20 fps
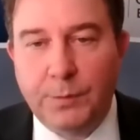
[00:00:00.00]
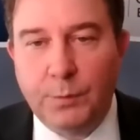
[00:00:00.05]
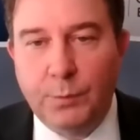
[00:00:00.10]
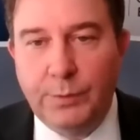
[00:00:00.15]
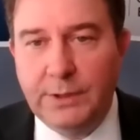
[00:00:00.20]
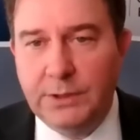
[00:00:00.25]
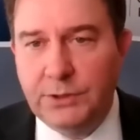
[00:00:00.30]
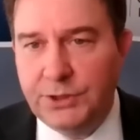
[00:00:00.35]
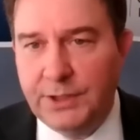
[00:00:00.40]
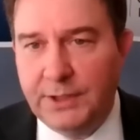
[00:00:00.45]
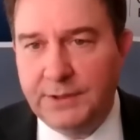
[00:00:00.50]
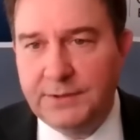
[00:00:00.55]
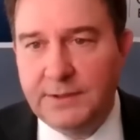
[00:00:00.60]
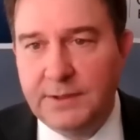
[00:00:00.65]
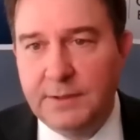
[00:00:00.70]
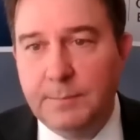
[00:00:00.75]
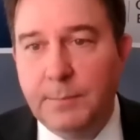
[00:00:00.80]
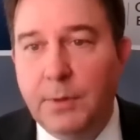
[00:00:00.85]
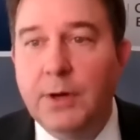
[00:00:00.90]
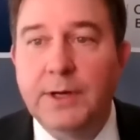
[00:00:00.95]
We
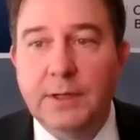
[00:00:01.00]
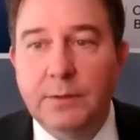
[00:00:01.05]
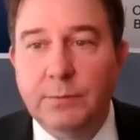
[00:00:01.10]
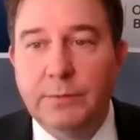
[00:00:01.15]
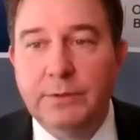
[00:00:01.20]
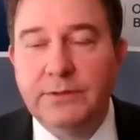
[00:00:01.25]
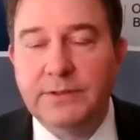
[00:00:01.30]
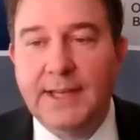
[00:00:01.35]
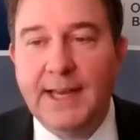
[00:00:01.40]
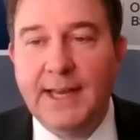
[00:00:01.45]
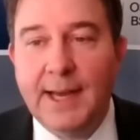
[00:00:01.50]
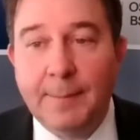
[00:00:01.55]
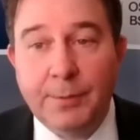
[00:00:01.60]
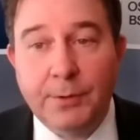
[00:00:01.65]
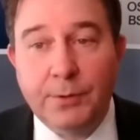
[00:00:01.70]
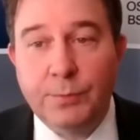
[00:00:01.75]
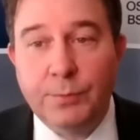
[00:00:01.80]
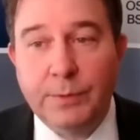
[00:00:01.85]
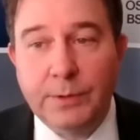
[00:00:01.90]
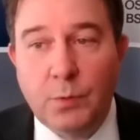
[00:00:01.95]
adjusted market risk
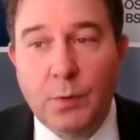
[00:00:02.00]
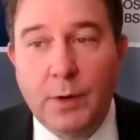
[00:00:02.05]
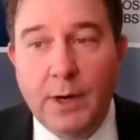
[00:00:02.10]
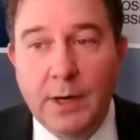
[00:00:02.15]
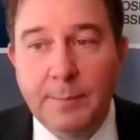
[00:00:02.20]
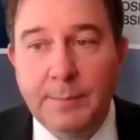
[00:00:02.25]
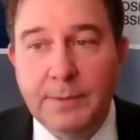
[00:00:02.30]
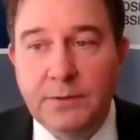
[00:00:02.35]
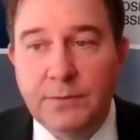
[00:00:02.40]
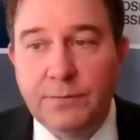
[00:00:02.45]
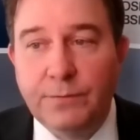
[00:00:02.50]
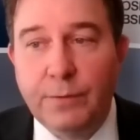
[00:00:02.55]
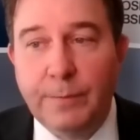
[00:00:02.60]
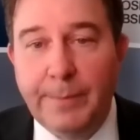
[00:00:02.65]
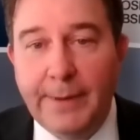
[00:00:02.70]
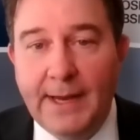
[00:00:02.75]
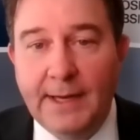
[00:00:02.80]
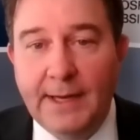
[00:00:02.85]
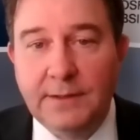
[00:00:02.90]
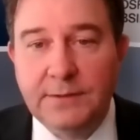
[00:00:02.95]
capital requirements for
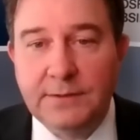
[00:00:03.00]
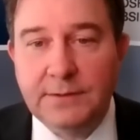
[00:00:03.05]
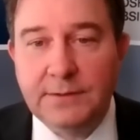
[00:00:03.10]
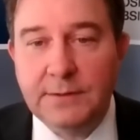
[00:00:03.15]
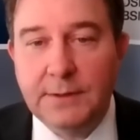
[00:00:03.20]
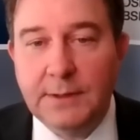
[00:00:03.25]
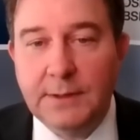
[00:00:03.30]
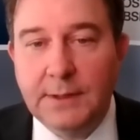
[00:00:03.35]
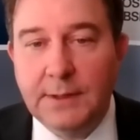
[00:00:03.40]
banks